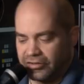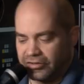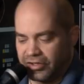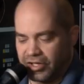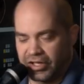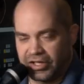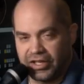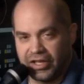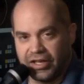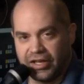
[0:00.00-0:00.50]
It,
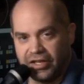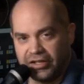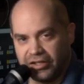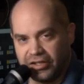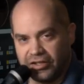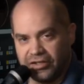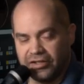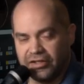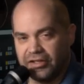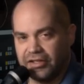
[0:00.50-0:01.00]

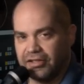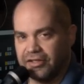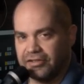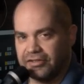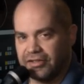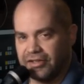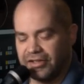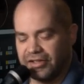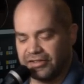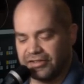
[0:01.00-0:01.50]
again,
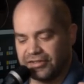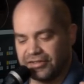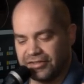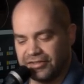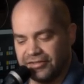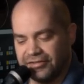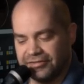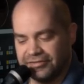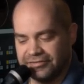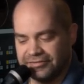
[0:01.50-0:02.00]
it,
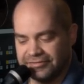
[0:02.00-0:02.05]
it's